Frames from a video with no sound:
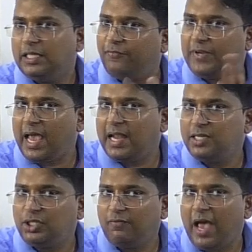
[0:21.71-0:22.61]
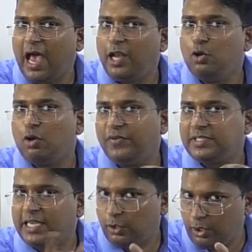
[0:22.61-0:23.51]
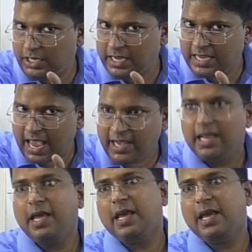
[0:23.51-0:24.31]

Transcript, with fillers: The financial value of a security can